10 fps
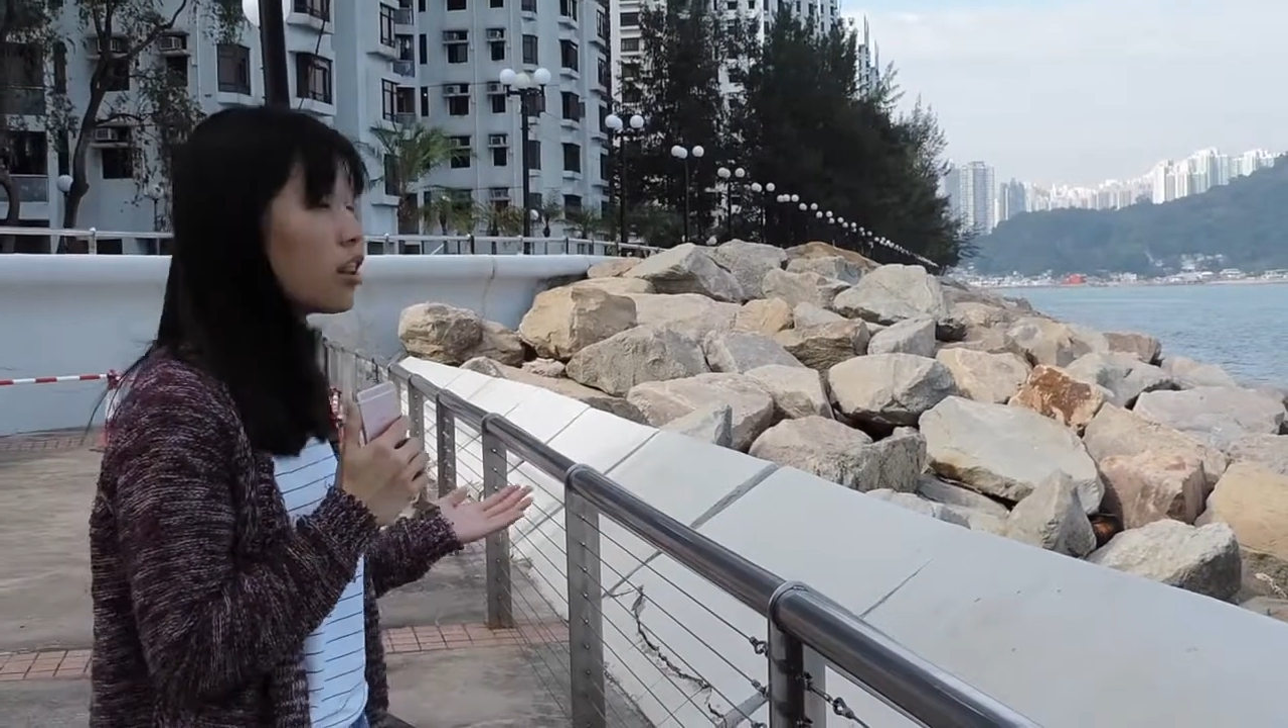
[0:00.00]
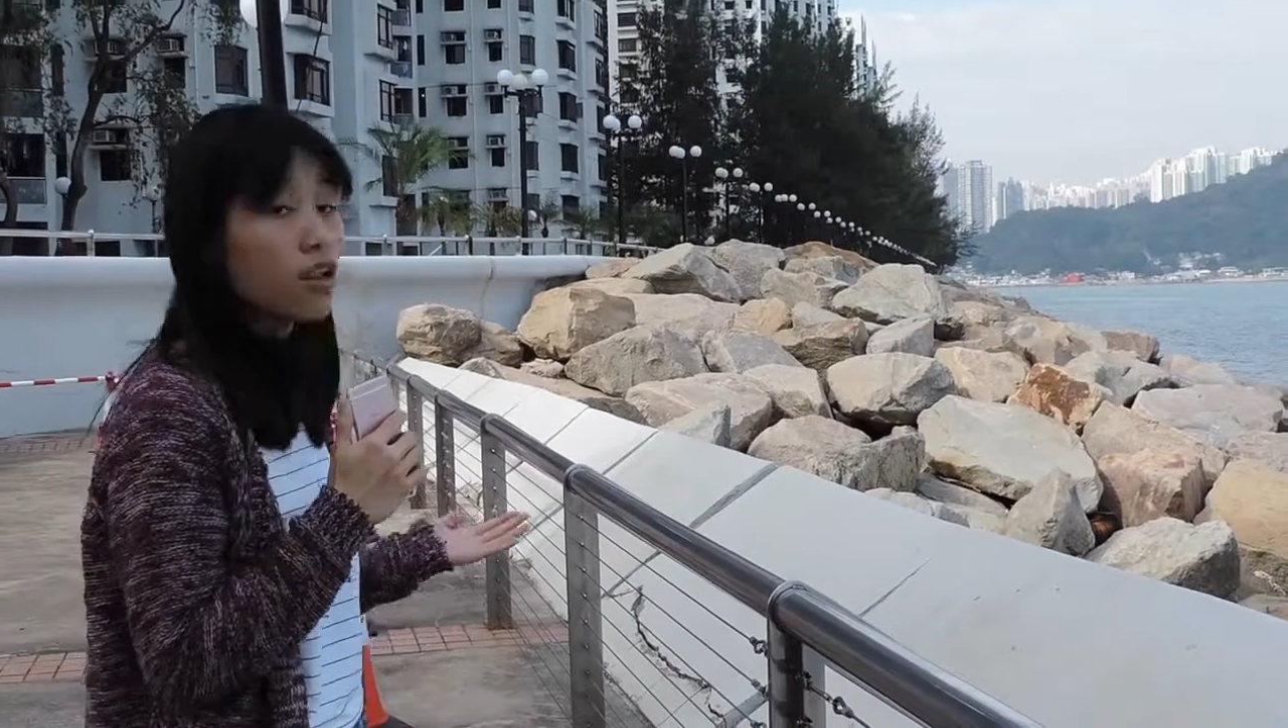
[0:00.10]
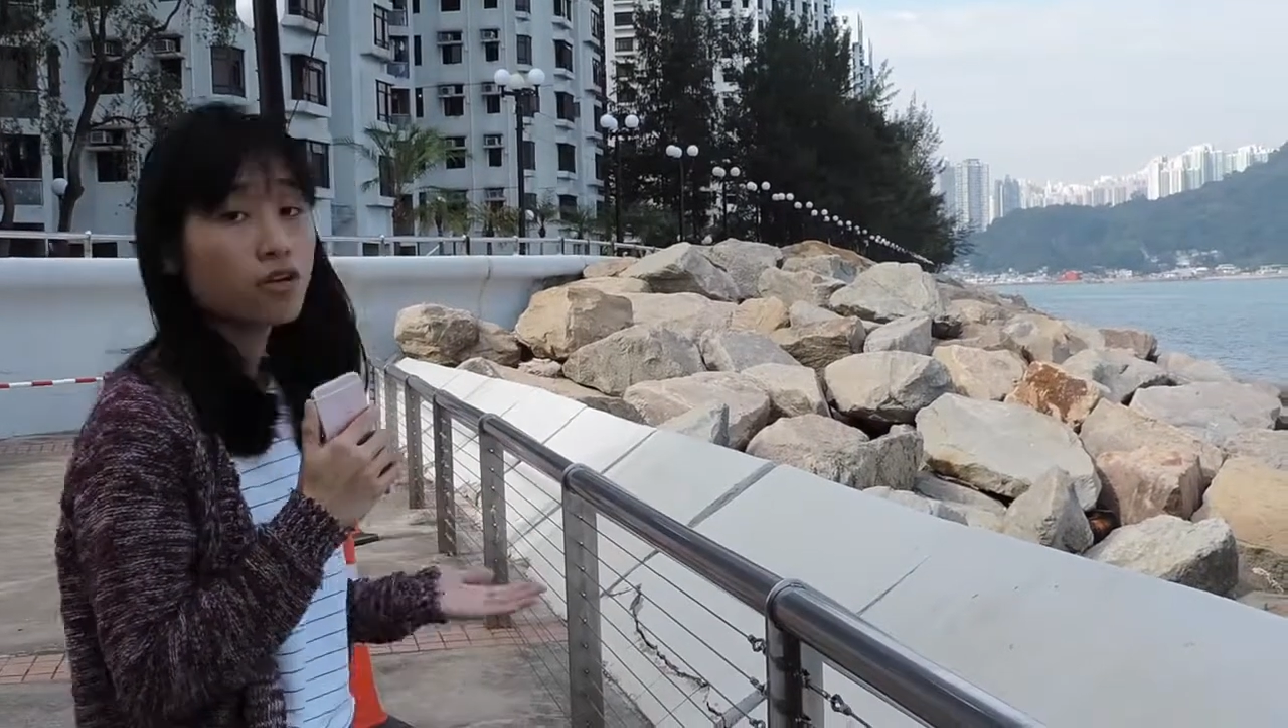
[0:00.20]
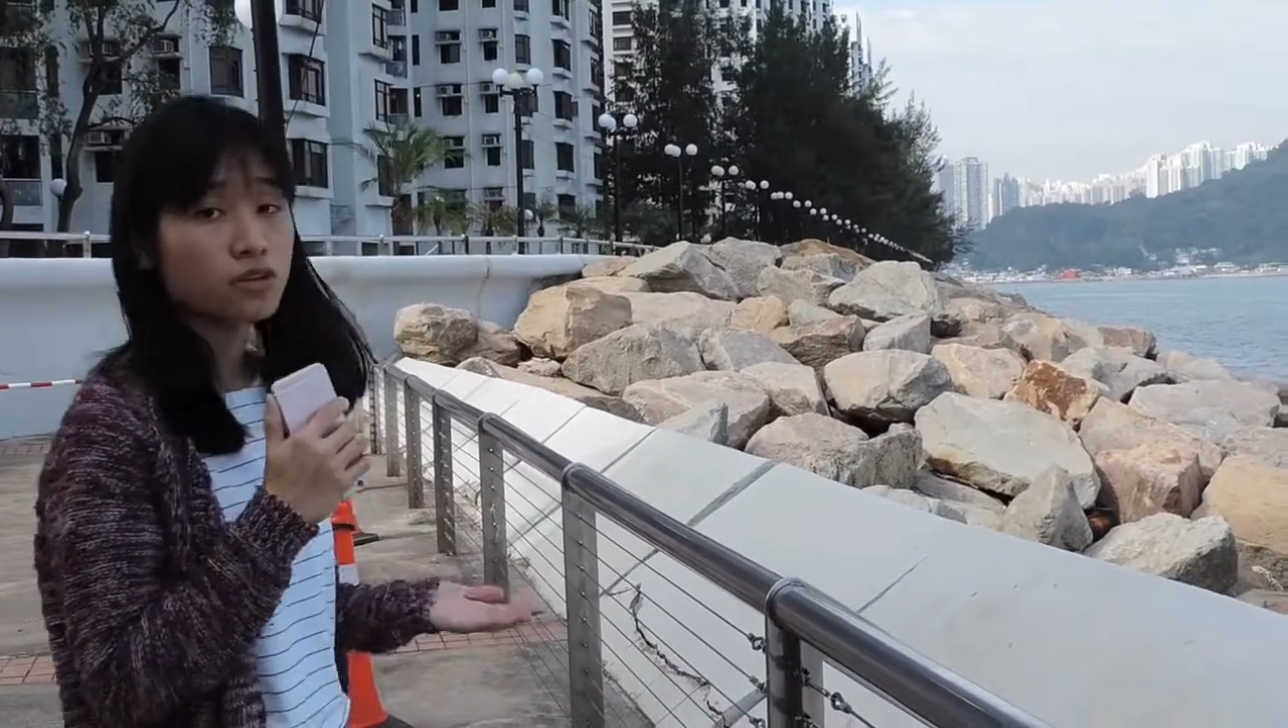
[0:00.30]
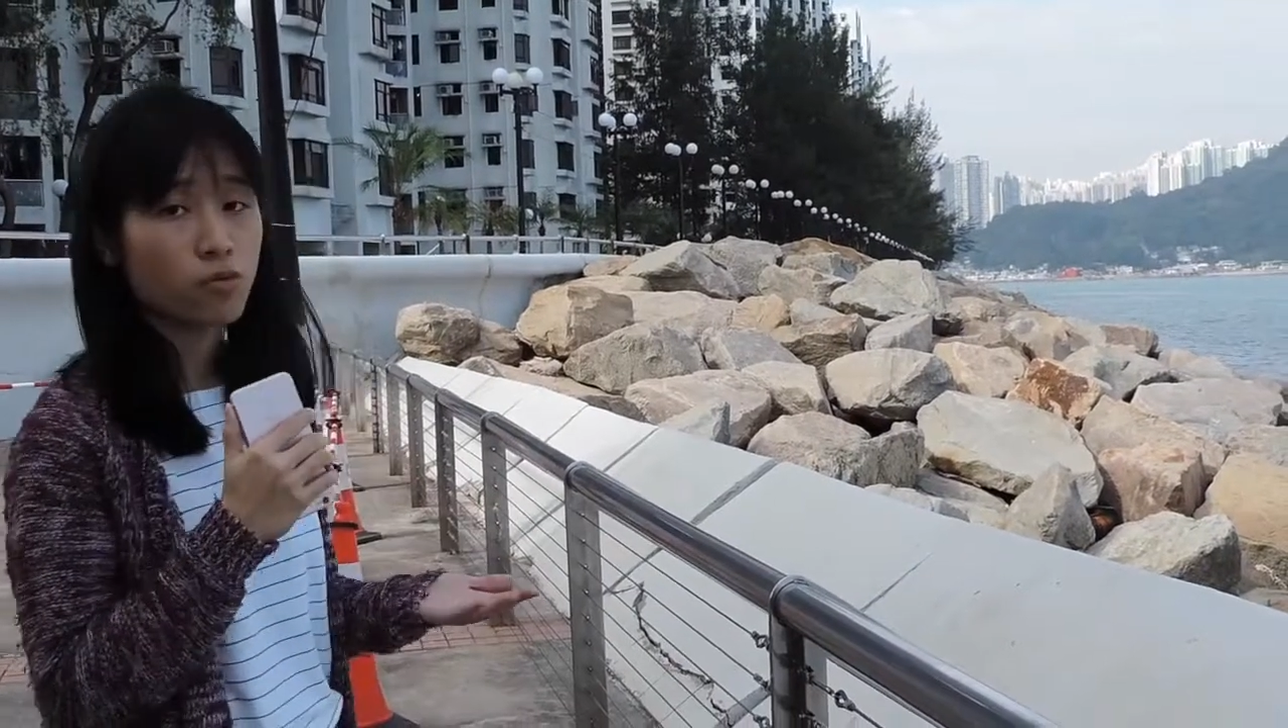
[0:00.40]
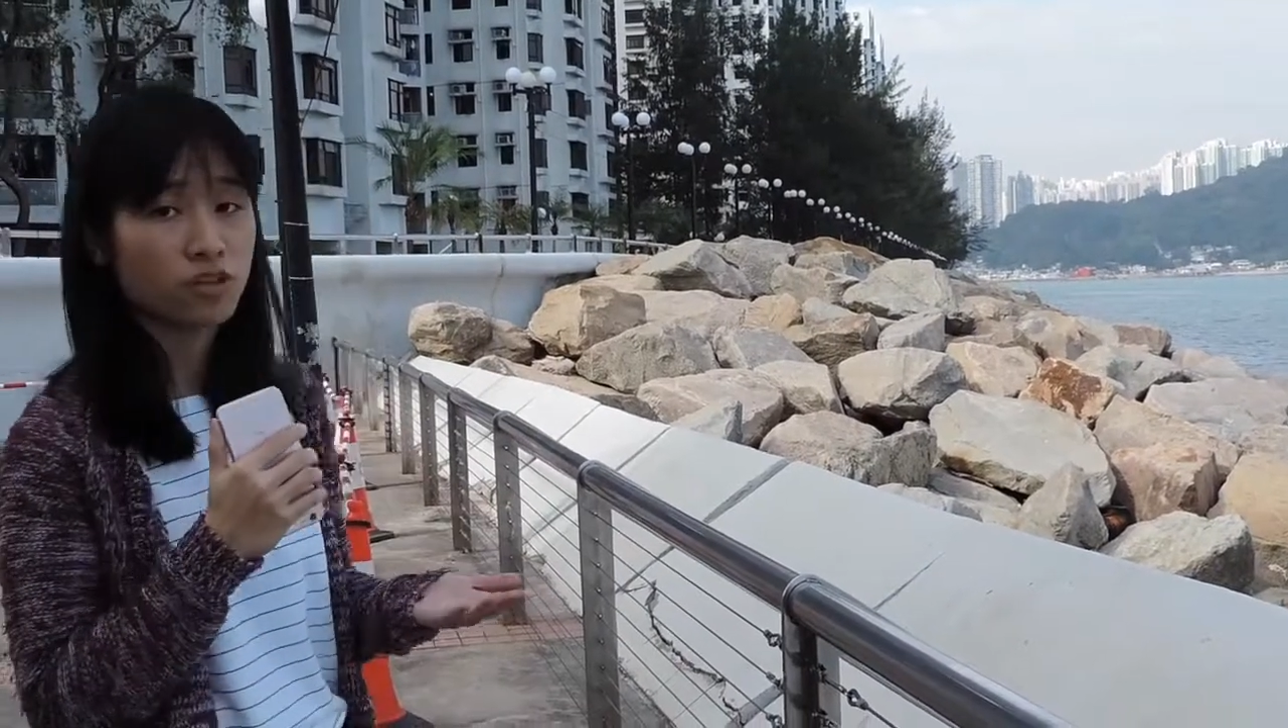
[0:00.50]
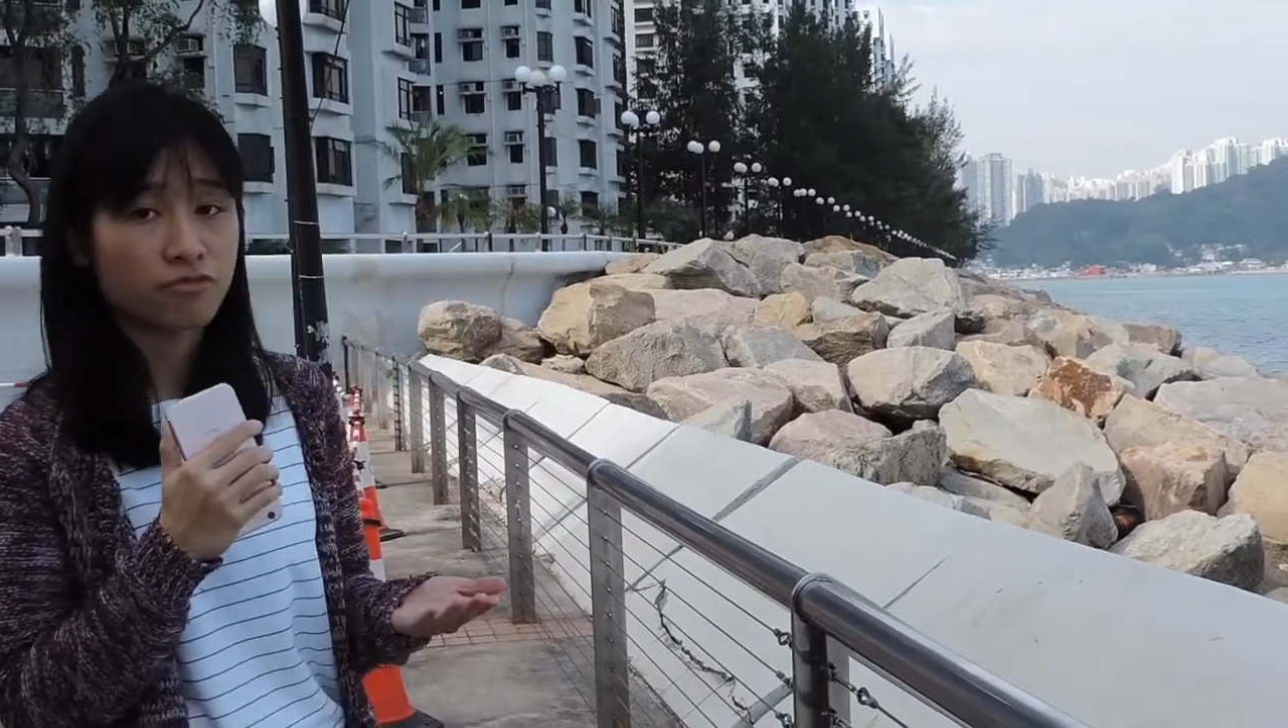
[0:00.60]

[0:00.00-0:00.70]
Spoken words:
along the